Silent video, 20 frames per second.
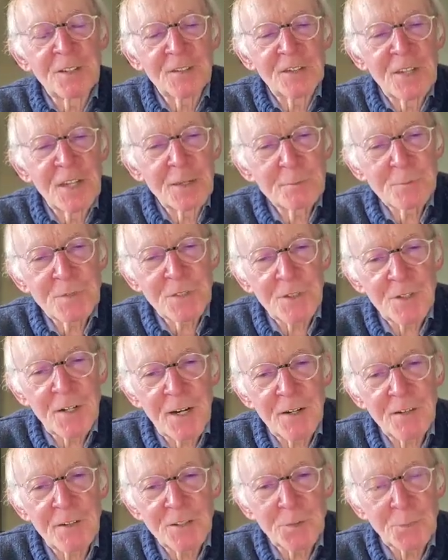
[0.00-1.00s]
names are in
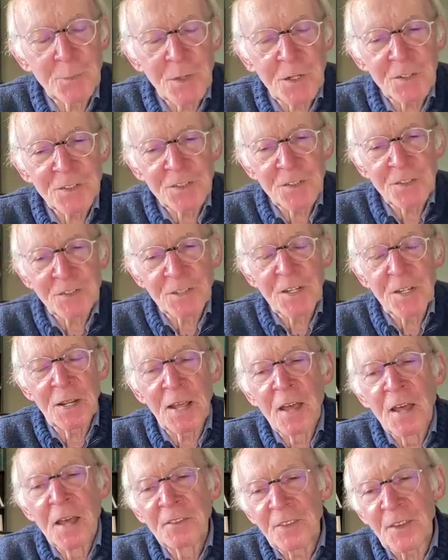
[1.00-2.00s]
Irish because they
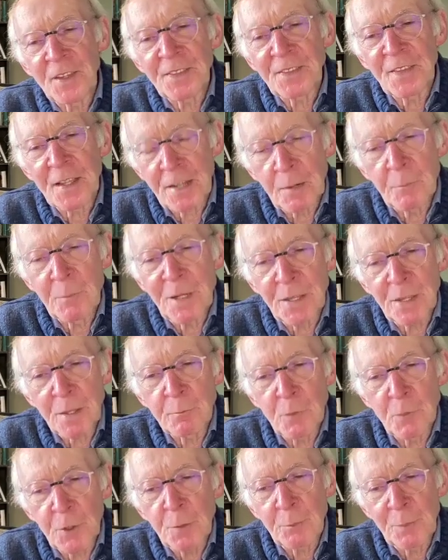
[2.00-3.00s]
think that'll make
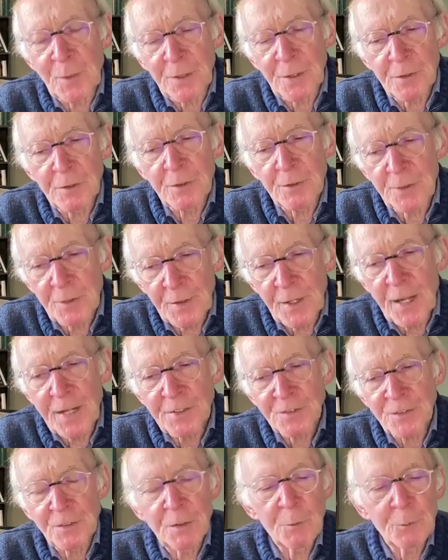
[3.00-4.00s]
them look better on the
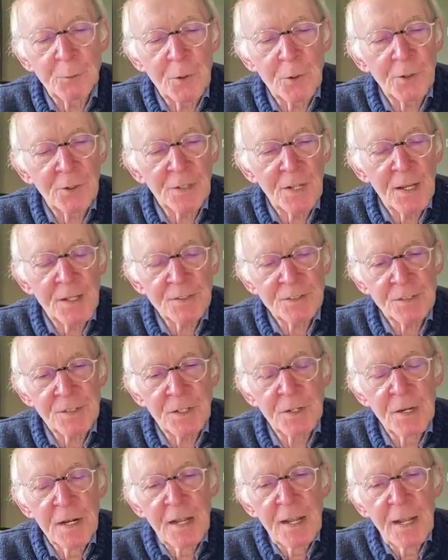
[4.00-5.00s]
national
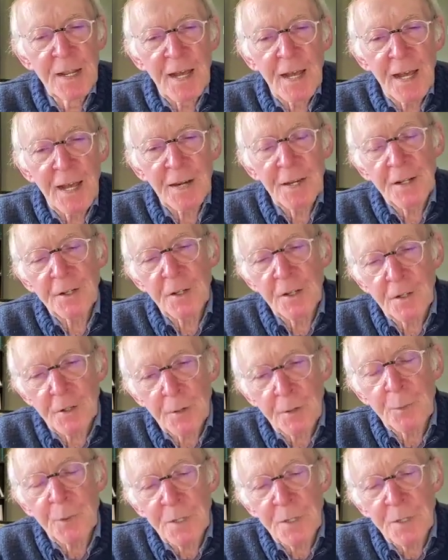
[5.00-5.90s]
broadcaster, and another